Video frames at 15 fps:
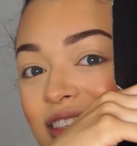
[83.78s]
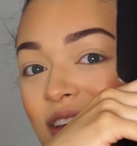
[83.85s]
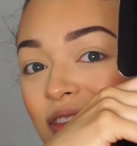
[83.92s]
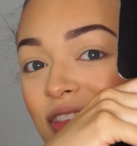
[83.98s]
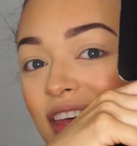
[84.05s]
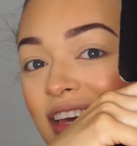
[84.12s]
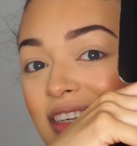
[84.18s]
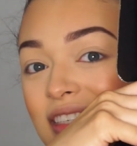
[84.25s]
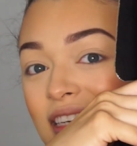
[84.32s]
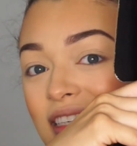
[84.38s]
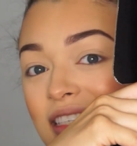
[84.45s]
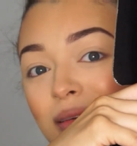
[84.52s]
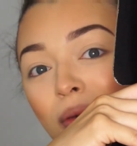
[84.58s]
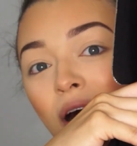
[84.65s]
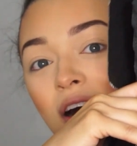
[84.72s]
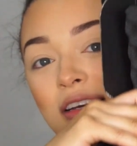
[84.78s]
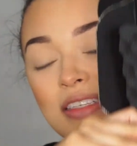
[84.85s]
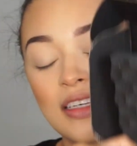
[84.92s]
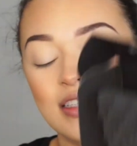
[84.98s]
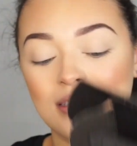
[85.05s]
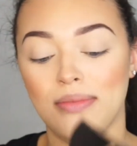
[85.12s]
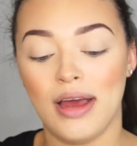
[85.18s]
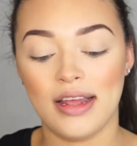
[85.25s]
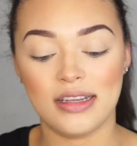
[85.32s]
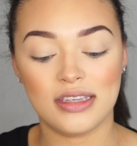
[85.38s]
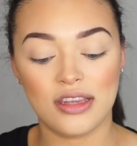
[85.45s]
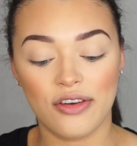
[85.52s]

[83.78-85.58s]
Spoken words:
so this is the box this month.